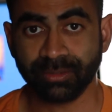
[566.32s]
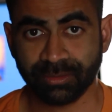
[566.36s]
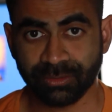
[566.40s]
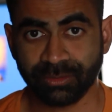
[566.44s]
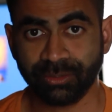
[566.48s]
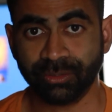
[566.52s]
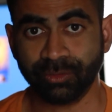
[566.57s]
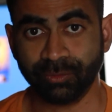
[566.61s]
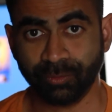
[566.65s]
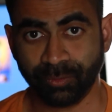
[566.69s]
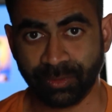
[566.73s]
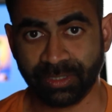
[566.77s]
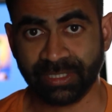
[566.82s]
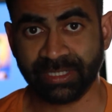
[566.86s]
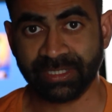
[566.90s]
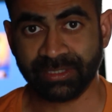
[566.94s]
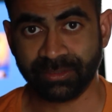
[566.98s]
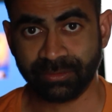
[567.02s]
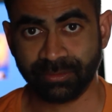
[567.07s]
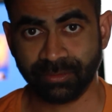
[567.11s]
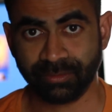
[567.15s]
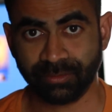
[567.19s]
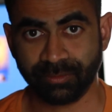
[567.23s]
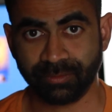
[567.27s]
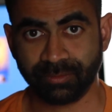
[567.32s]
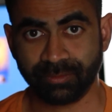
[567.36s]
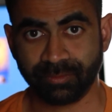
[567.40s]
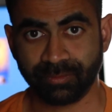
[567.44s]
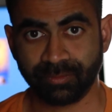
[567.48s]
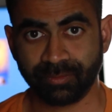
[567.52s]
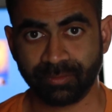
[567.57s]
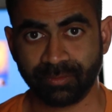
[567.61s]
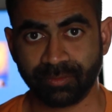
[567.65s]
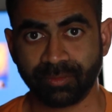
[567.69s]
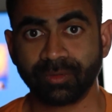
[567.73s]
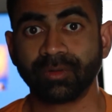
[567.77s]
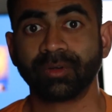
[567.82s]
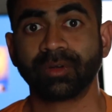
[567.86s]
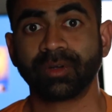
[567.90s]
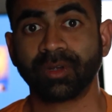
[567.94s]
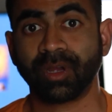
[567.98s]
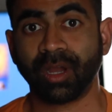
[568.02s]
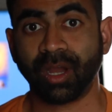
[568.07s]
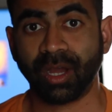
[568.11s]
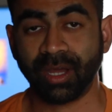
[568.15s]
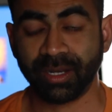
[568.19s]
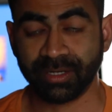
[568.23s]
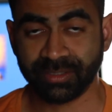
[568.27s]
you need to
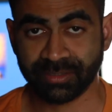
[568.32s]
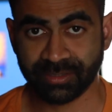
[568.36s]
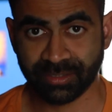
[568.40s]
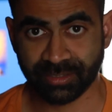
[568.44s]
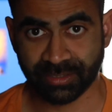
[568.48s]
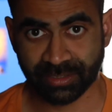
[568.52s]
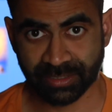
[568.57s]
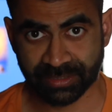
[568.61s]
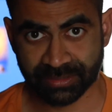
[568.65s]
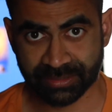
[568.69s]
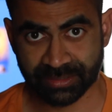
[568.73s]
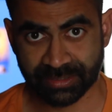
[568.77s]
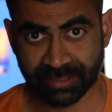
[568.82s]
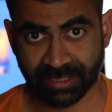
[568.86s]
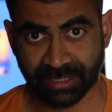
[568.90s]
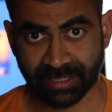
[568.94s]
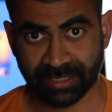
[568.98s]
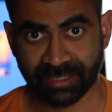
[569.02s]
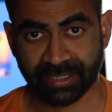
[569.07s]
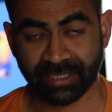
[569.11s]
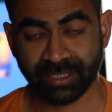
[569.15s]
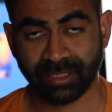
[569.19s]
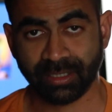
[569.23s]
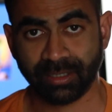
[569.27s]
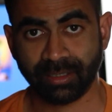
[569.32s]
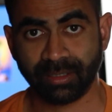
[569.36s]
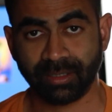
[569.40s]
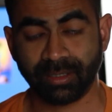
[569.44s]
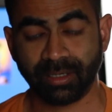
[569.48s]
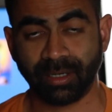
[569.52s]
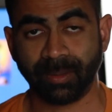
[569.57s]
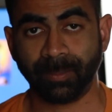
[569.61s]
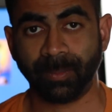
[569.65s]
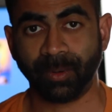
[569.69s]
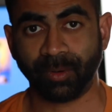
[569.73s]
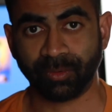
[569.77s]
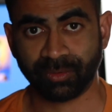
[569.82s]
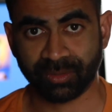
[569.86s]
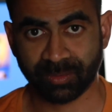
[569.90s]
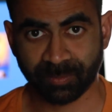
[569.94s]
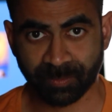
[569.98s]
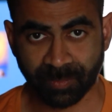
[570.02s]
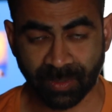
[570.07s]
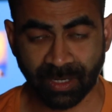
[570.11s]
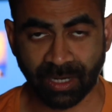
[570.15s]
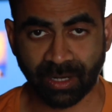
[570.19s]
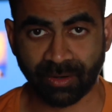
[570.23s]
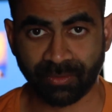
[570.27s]
constantly think about the
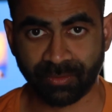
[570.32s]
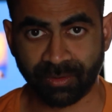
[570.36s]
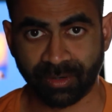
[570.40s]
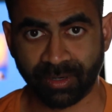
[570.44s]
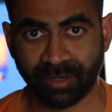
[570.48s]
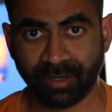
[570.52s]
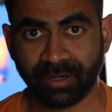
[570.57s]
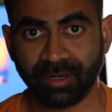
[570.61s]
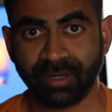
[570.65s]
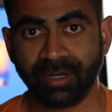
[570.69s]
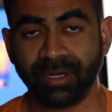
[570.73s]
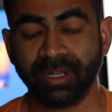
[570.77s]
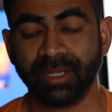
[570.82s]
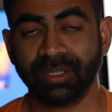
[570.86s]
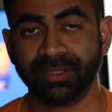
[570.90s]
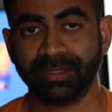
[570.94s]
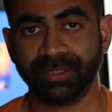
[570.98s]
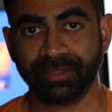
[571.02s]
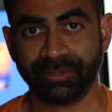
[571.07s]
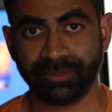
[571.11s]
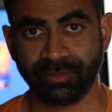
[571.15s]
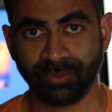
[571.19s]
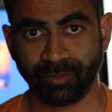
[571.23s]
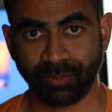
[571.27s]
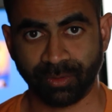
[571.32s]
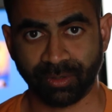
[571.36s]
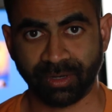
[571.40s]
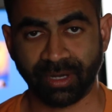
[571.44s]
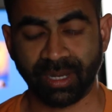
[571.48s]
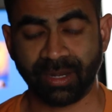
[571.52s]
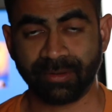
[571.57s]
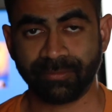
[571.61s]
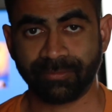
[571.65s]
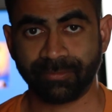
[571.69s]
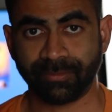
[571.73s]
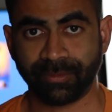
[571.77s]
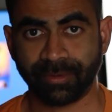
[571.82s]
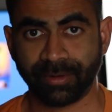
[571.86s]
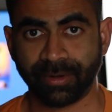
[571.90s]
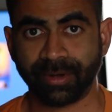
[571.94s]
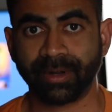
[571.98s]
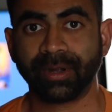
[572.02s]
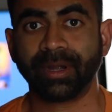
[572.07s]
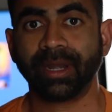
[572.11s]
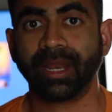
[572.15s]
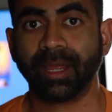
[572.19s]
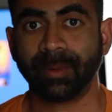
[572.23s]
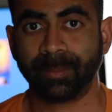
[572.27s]
power that you crave
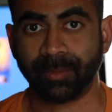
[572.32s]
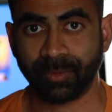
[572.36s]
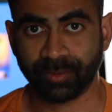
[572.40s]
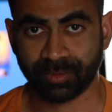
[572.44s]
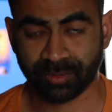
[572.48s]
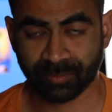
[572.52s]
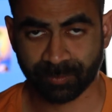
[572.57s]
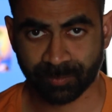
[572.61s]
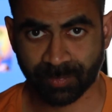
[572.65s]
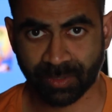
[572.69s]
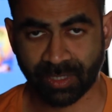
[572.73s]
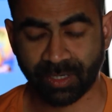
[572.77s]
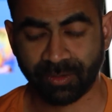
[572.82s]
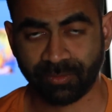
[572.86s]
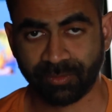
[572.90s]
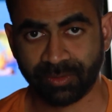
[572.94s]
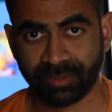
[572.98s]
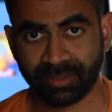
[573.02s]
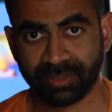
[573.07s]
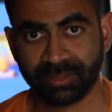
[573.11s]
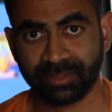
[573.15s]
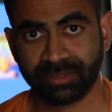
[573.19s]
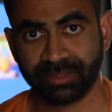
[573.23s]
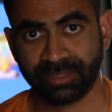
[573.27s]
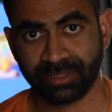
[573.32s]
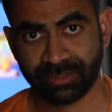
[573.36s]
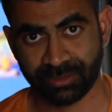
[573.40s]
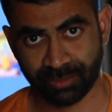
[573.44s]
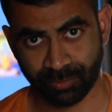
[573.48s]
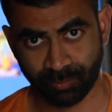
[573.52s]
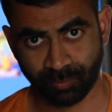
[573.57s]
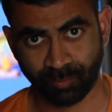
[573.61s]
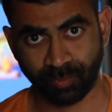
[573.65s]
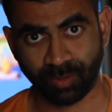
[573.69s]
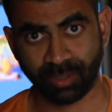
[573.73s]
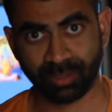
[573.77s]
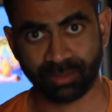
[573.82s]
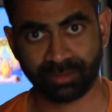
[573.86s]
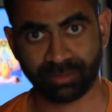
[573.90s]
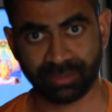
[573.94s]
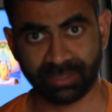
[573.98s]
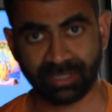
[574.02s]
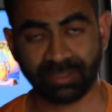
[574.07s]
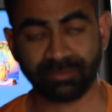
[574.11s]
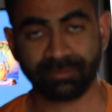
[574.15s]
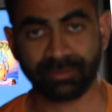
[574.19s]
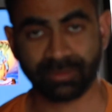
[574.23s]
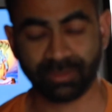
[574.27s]
for, about the power that you want to
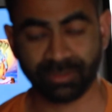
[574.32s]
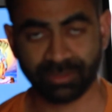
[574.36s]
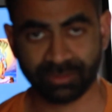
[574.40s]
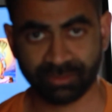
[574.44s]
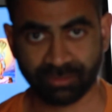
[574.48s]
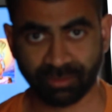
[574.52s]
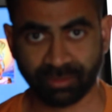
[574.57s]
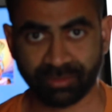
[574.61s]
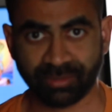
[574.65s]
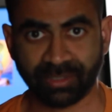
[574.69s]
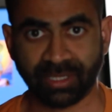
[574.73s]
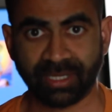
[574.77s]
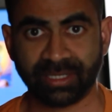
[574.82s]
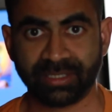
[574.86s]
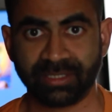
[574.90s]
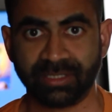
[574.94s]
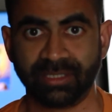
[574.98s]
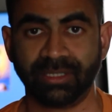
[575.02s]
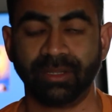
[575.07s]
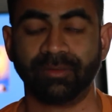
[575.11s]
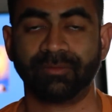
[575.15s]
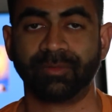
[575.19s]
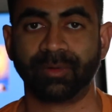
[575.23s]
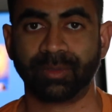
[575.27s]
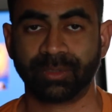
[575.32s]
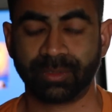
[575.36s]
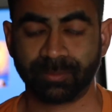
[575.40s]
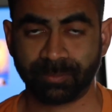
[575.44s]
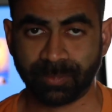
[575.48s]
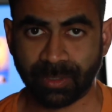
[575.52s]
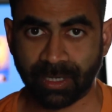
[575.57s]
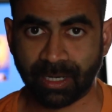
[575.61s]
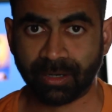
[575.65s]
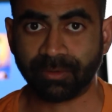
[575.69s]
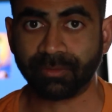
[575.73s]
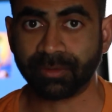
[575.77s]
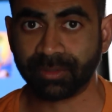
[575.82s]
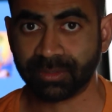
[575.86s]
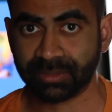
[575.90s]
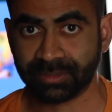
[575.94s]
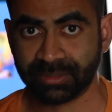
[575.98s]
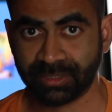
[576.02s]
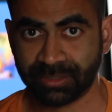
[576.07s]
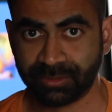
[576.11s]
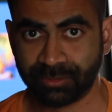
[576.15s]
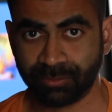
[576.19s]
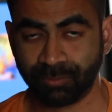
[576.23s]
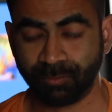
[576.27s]
give to the society, about the power
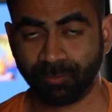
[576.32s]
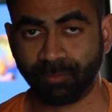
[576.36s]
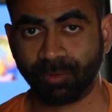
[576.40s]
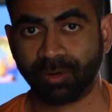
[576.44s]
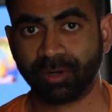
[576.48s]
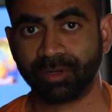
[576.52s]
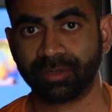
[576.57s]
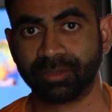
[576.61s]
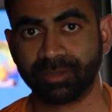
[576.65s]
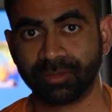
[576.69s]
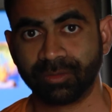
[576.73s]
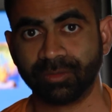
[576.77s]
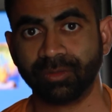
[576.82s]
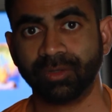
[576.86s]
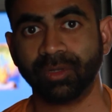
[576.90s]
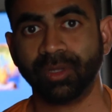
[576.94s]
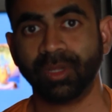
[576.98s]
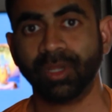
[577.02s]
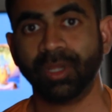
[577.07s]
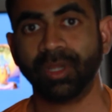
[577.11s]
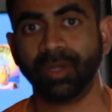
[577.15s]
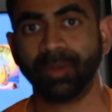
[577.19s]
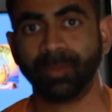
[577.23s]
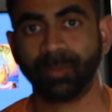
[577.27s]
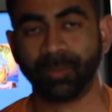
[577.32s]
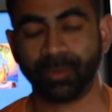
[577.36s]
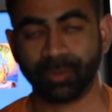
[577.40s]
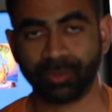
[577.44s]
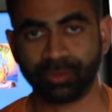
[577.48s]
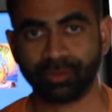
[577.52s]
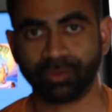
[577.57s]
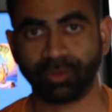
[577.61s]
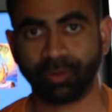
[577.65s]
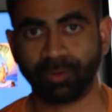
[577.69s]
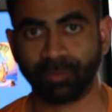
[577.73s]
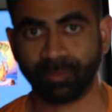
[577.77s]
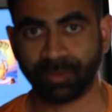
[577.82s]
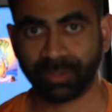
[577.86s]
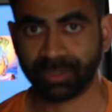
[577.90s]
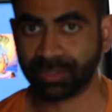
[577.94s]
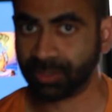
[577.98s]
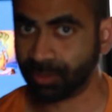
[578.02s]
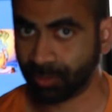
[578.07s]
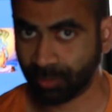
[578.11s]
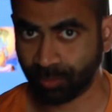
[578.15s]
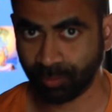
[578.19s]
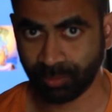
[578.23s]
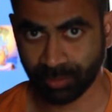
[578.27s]
that you want to push over
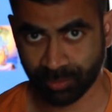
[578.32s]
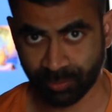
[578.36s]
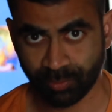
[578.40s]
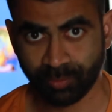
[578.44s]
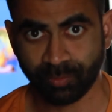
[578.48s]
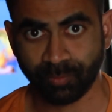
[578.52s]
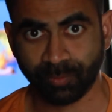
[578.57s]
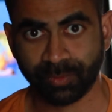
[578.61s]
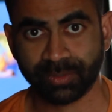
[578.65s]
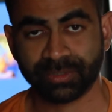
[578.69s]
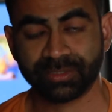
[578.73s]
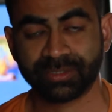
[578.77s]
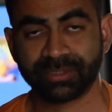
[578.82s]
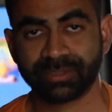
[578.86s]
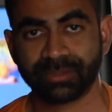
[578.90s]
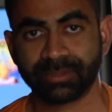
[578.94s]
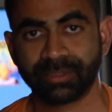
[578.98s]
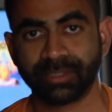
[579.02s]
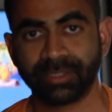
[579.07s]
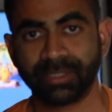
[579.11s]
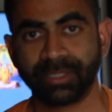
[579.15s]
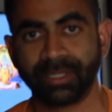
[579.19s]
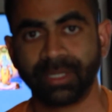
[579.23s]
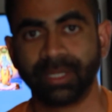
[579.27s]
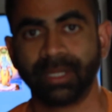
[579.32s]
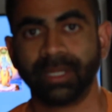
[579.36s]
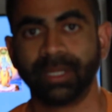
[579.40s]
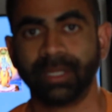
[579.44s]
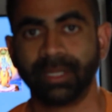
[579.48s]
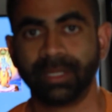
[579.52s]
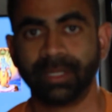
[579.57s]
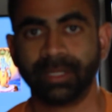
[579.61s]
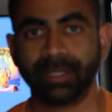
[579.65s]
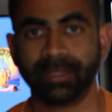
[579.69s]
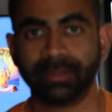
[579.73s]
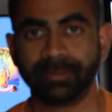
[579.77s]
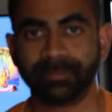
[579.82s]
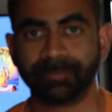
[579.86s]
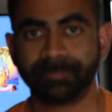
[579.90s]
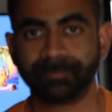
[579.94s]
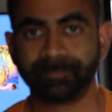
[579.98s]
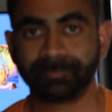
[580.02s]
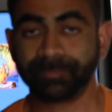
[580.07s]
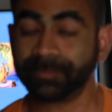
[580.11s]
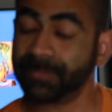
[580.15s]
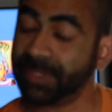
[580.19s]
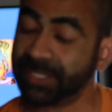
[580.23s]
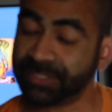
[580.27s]
the whole universe.
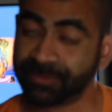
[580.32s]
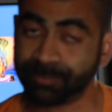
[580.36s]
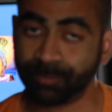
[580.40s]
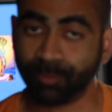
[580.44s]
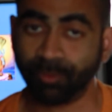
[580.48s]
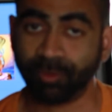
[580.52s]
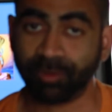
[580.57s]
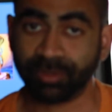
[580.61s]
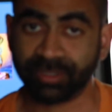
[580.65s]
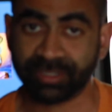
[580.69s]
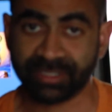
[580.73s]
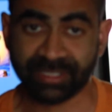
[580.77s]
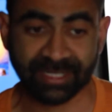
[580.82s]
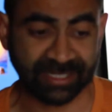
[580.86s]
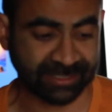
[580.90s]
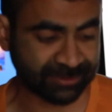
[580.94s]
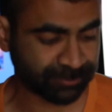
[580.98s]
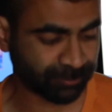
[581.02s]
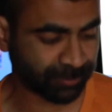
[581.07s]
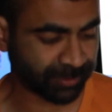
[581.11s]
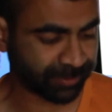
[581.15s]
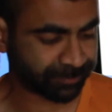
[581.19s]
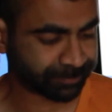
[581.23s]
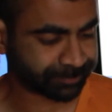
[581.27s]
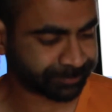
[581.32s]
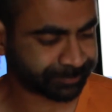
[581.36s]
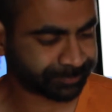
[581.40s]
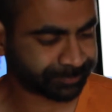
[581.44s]
Let's move on to the next one.